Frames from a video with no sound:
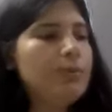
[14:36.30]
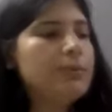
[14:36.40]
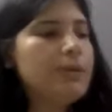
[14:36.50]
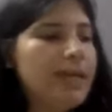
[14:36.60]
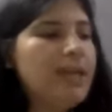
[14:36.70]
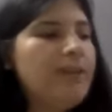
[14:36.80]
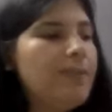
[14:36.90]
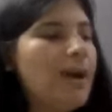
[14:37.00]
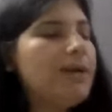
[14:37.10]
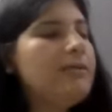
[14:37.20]
aggrieved
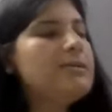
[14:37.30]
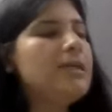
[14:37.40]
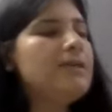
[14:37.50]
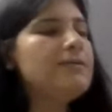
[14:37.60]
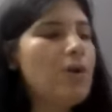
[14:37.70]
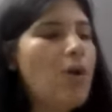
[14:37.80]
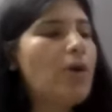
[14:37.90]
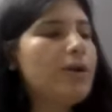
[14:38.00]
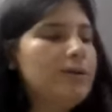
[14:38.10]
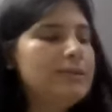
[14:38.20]
party receives the order,